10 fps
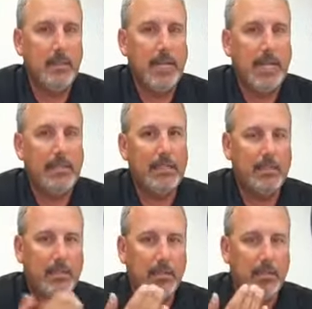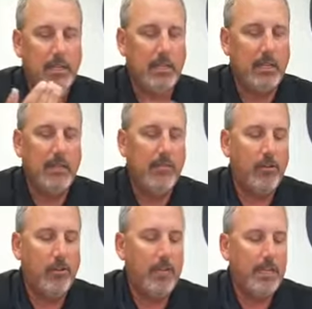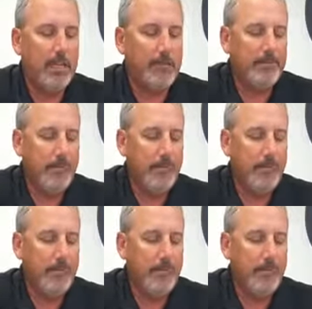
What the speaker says: We can't just agree on it verbally.